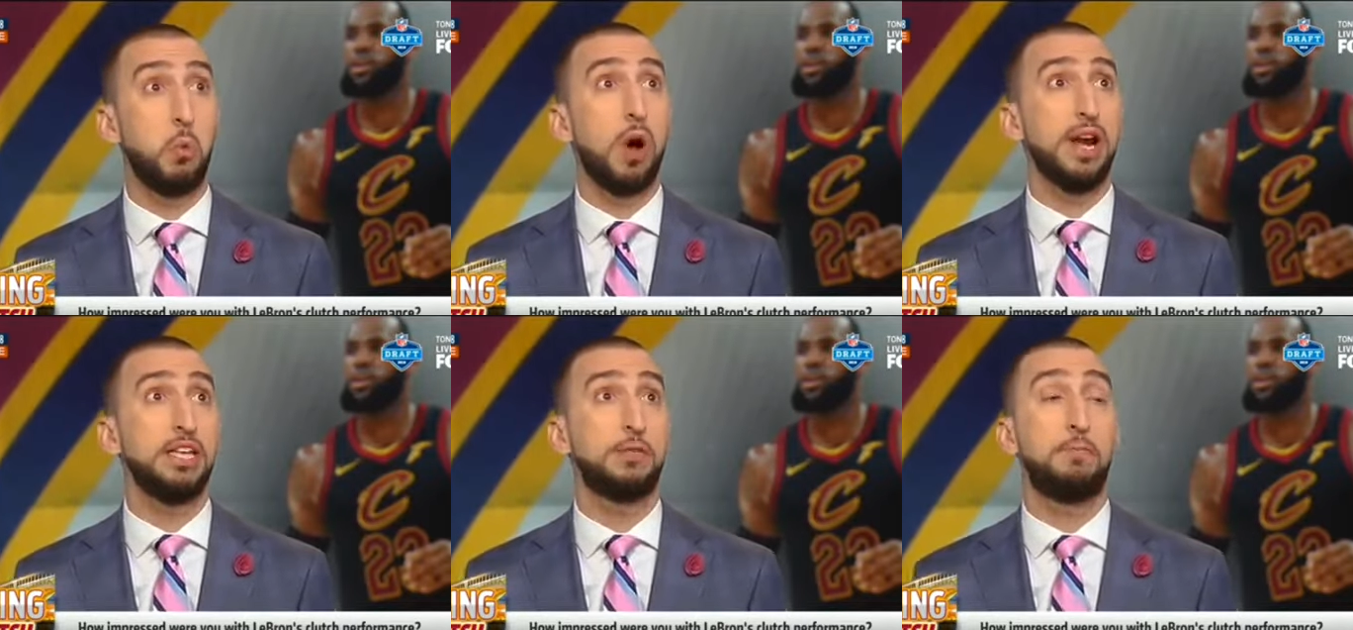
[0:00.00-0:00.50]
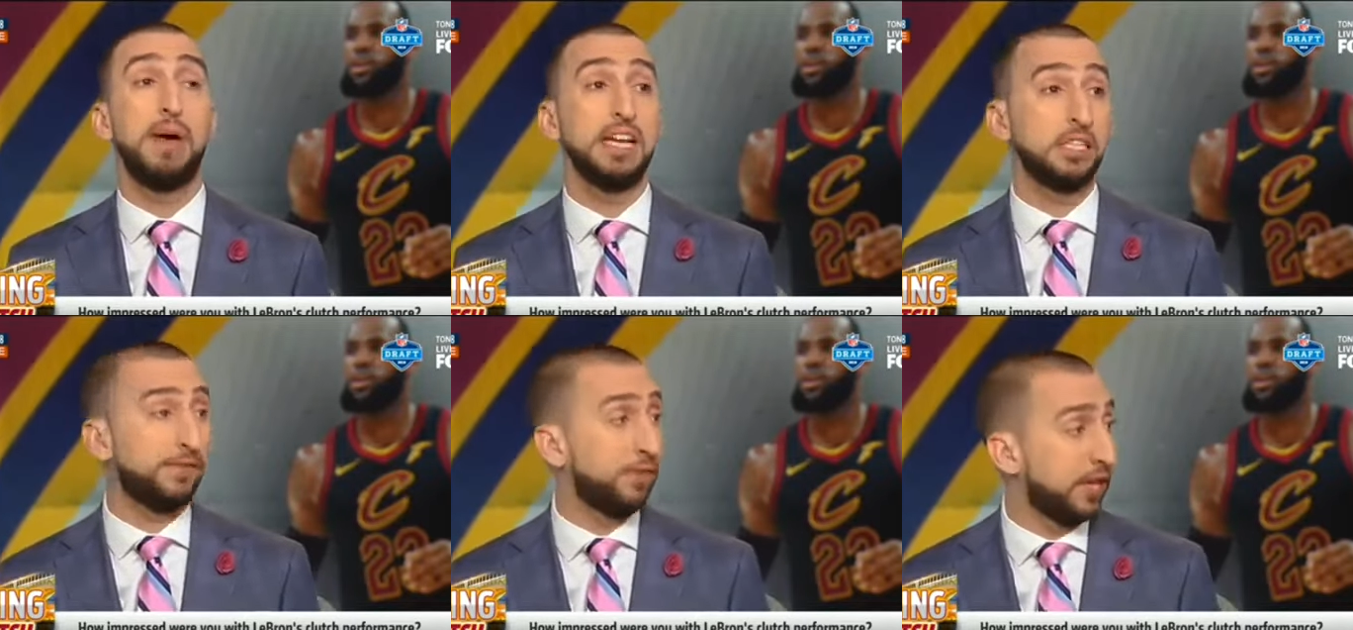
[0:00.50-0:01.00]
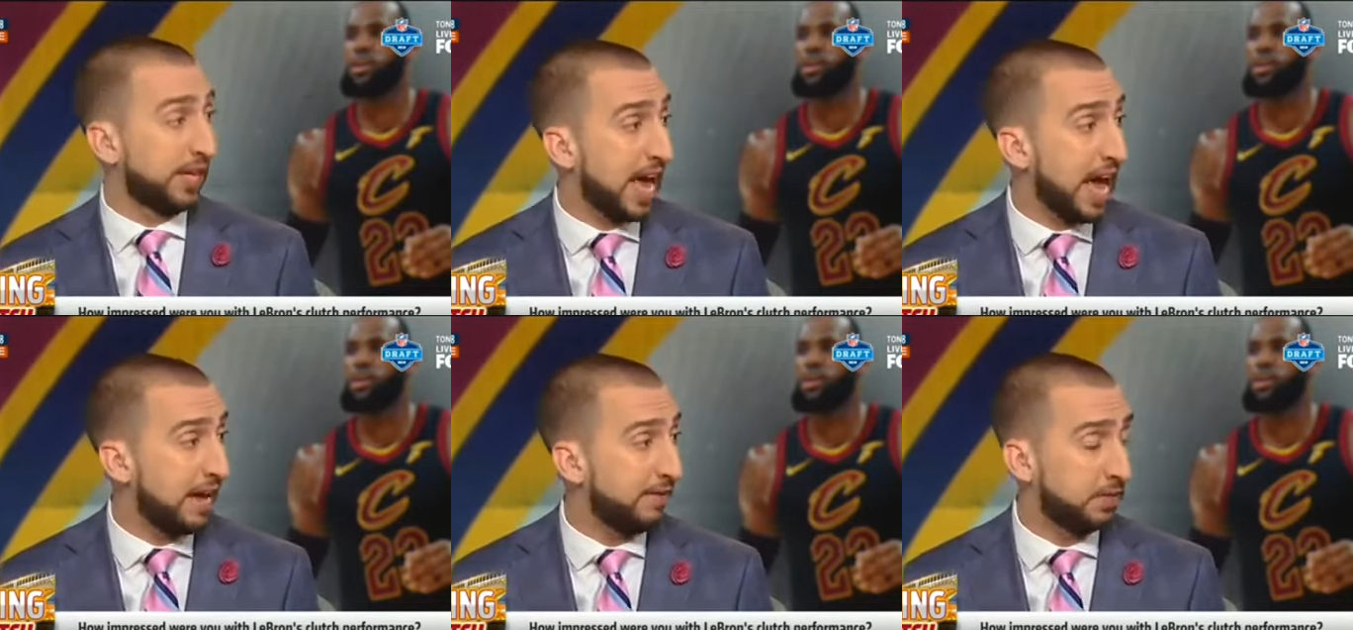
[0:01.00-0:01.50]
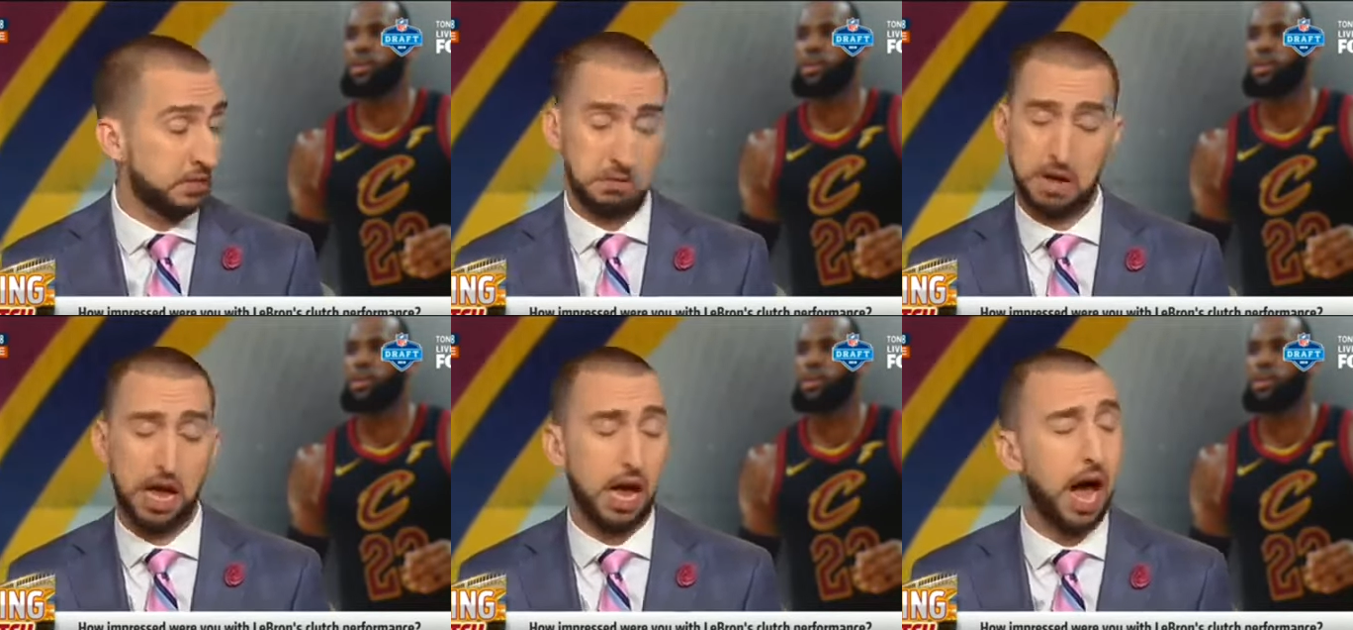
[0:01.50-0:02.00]
Speaker 1: what is best for the
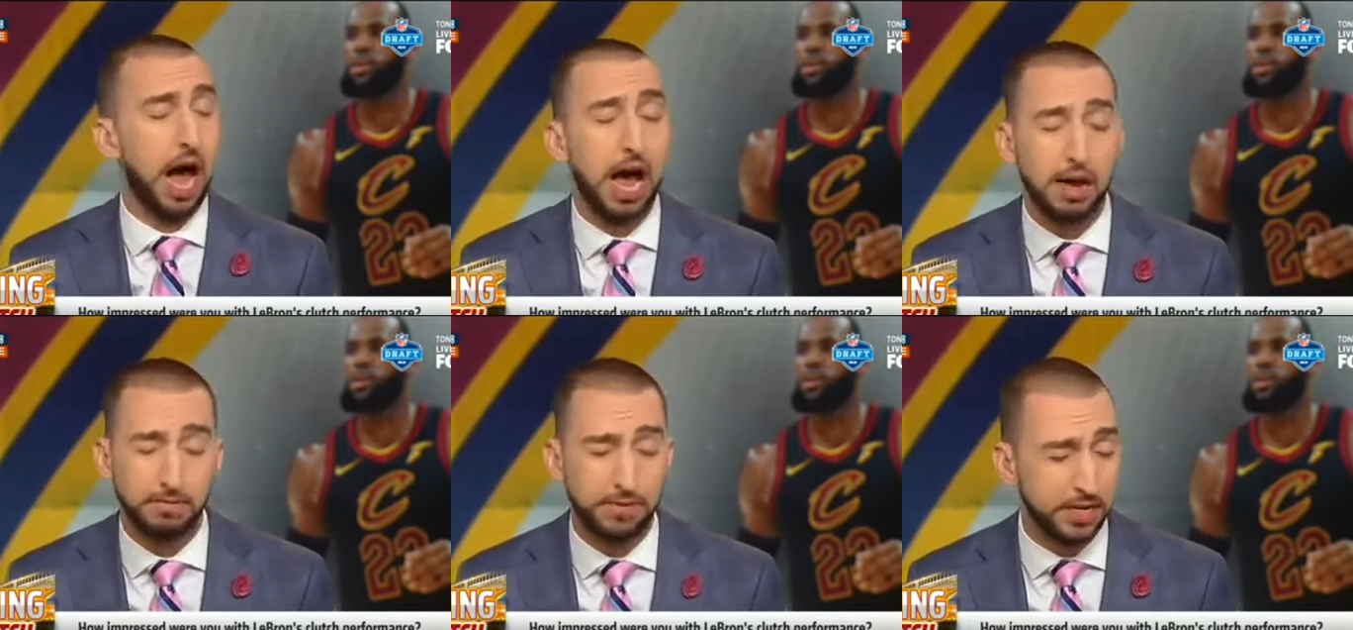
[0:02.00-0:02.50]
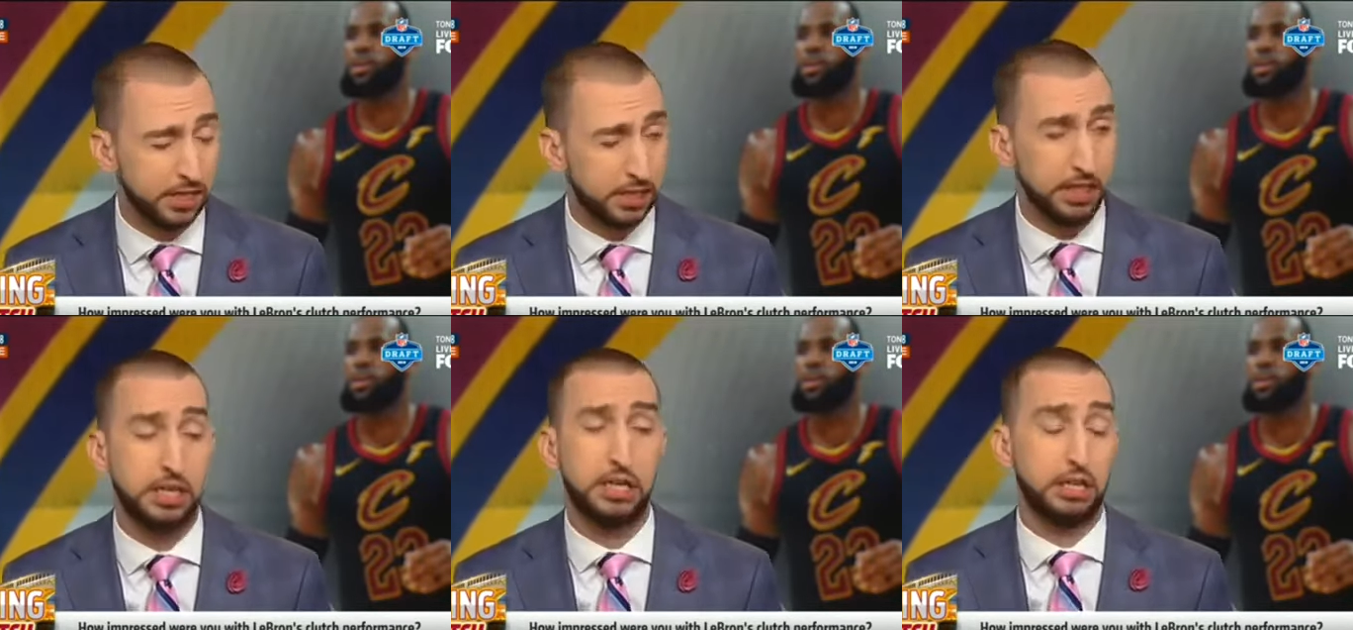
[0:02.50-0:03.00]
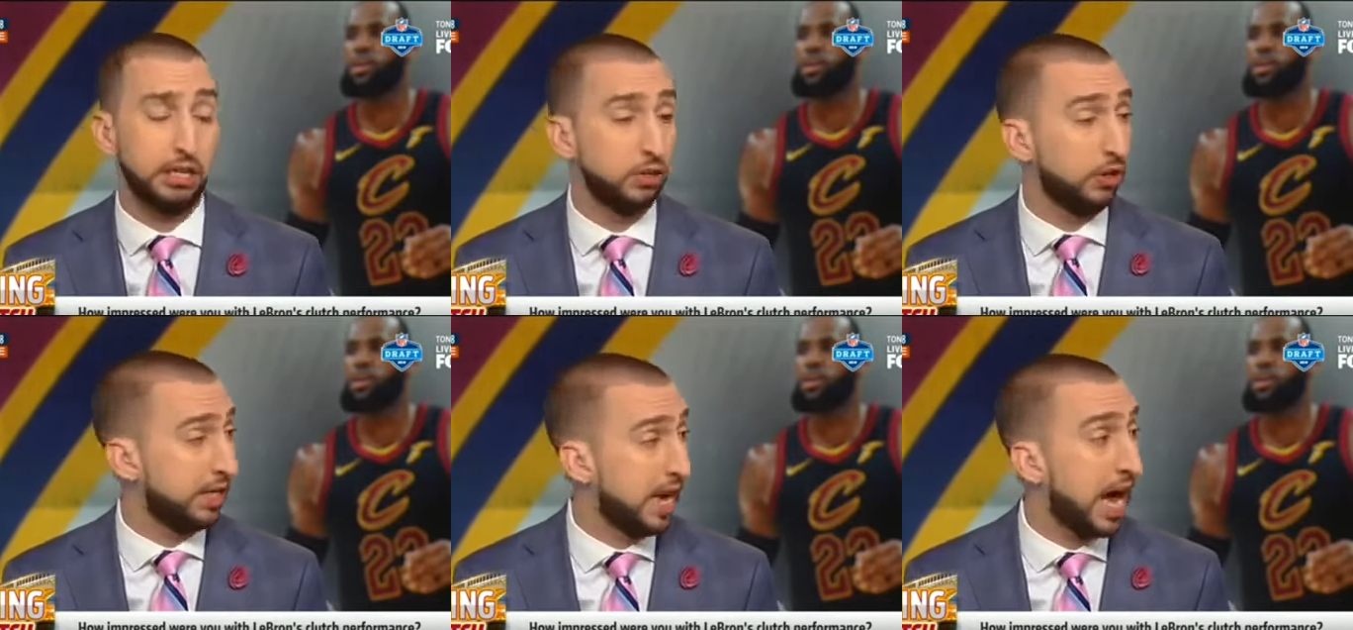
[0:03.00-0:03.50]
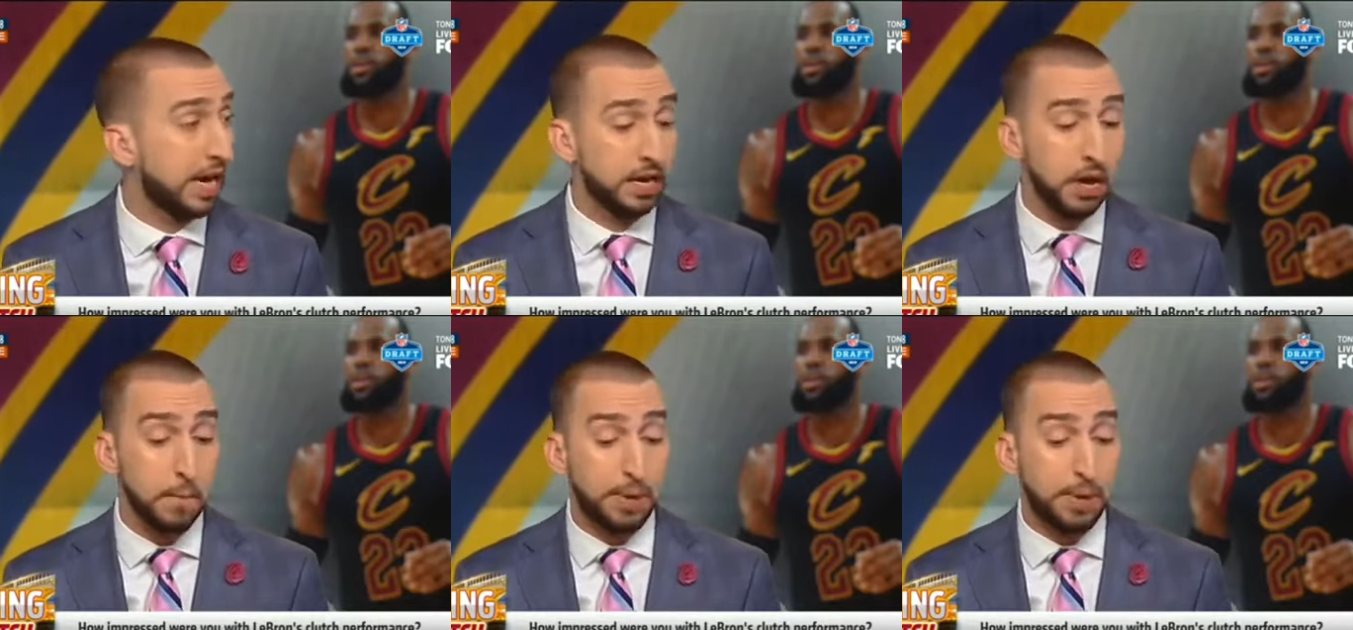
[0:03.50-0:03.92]
Cavs? Obviously, clearly not.